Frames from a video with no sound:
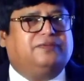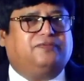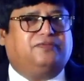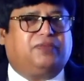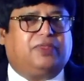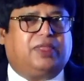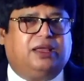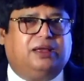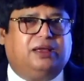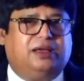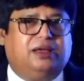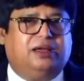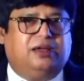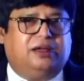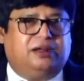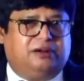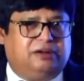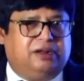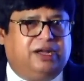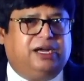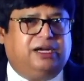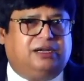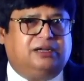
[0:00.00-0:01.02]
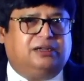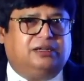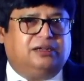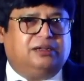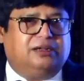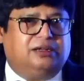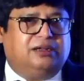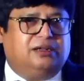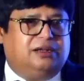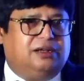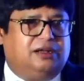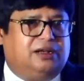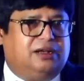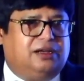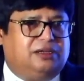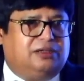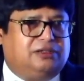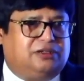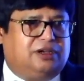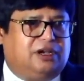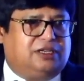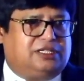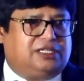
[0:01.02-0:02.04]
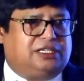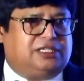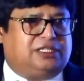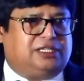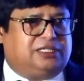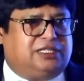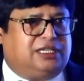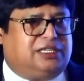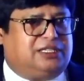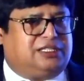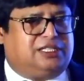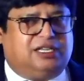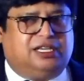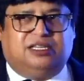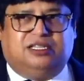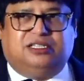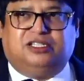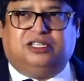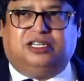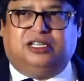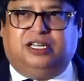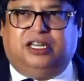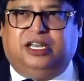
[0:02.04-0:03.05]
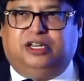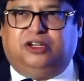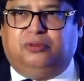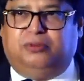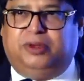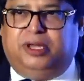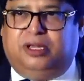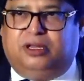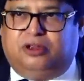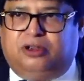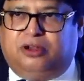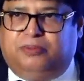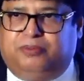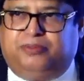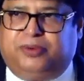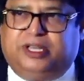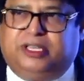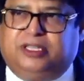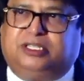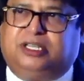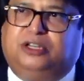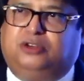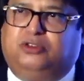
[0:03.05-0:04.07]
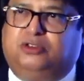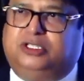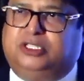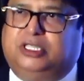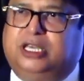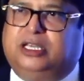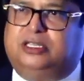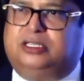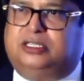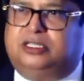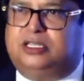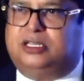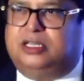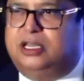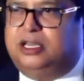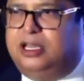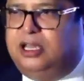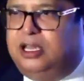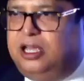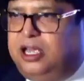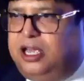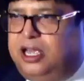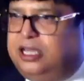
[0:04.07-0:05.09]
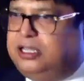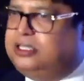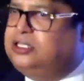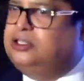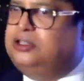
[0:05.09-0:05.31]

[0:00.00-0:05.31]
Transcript: right? So our 66 years journey to be compressed into 6, it's not an easy